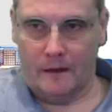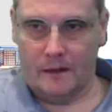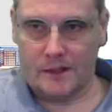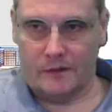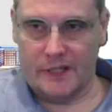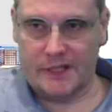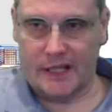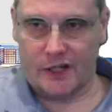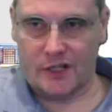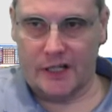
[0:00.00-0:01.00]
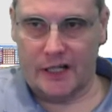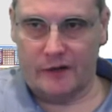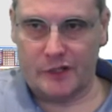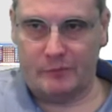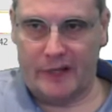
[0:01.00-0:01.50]
So this section here
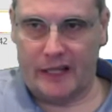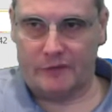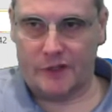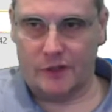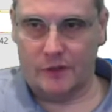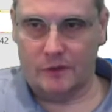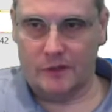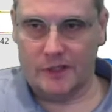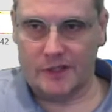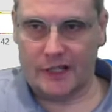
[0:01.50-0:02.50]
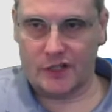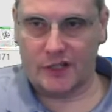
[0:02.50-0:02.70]
is PEAF2, this section